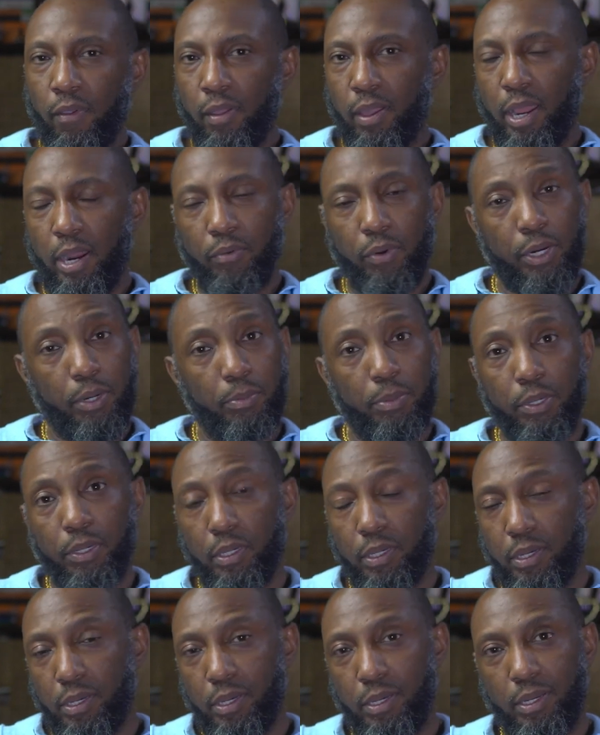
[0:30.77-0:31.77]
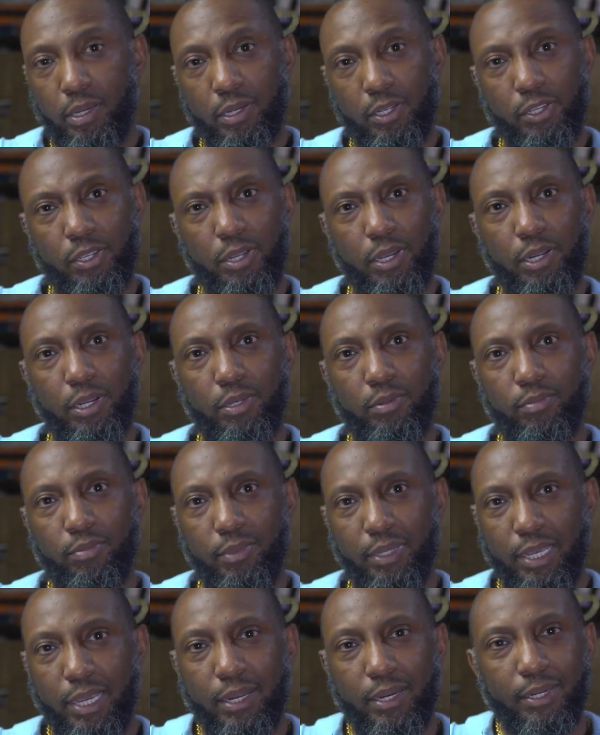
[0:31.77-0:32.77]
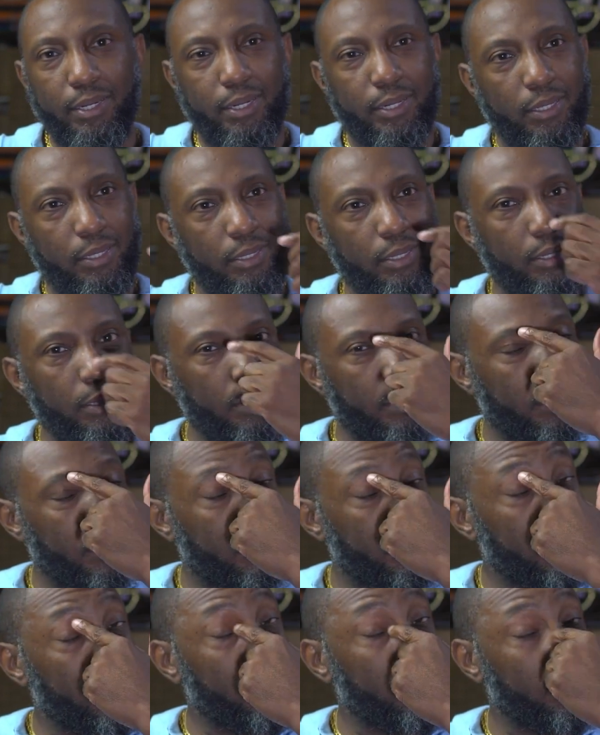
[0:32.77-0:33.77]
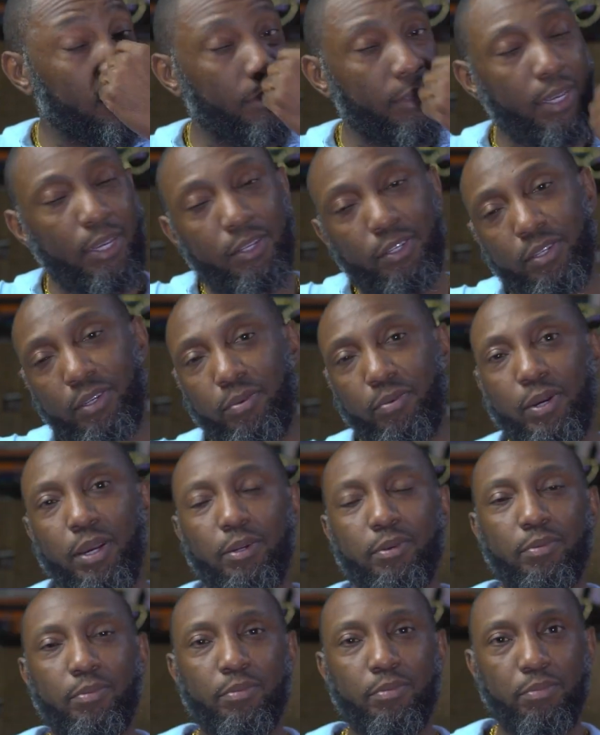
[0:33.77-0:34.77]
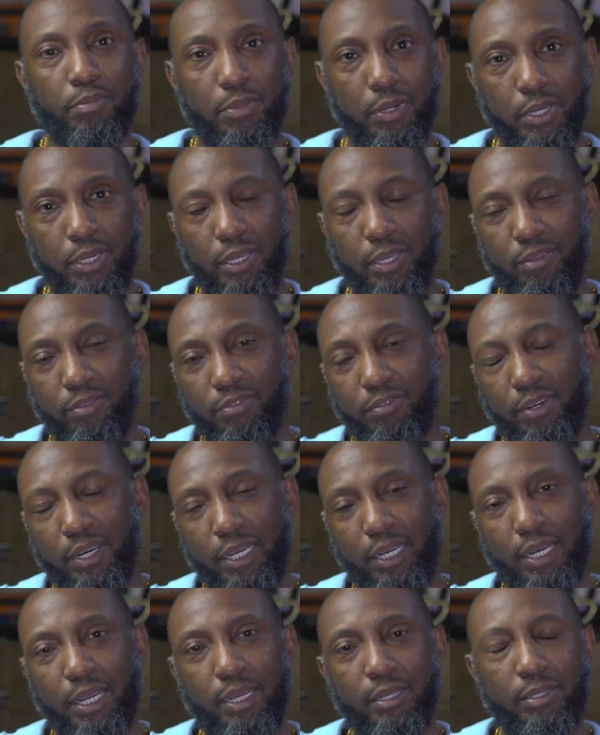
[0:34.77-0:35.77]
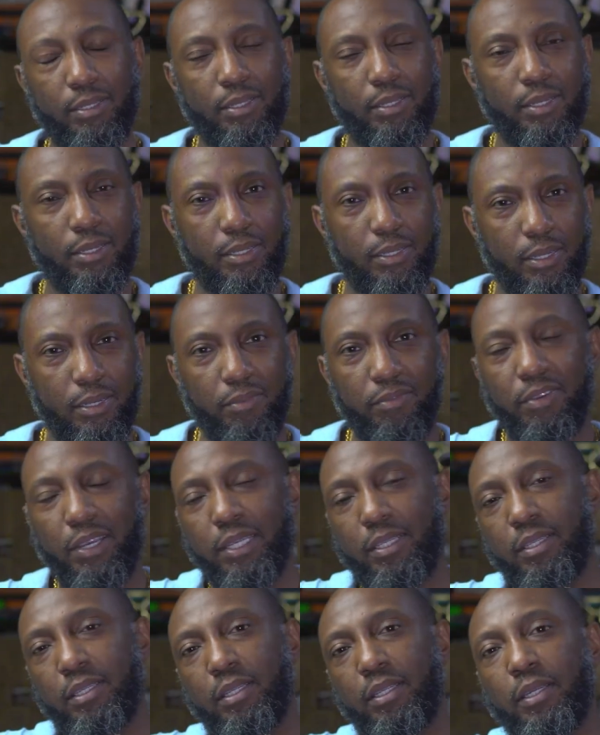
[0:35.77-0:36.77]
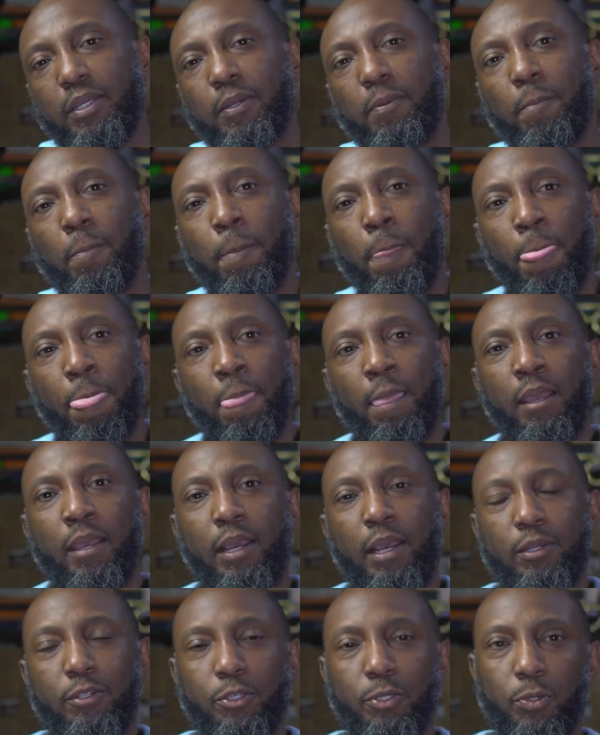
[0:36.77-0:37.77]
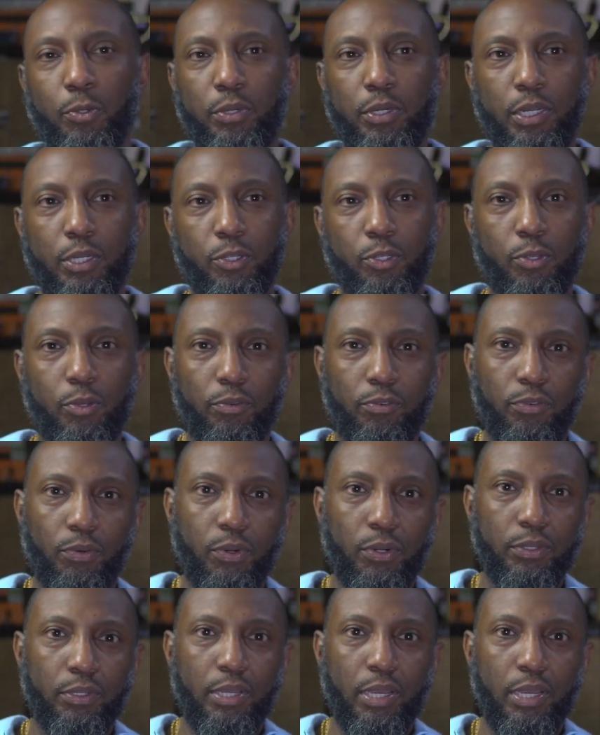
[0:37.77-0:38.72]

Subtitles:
I read a book, started getting into things around money, finances, investing, and so on and so forth.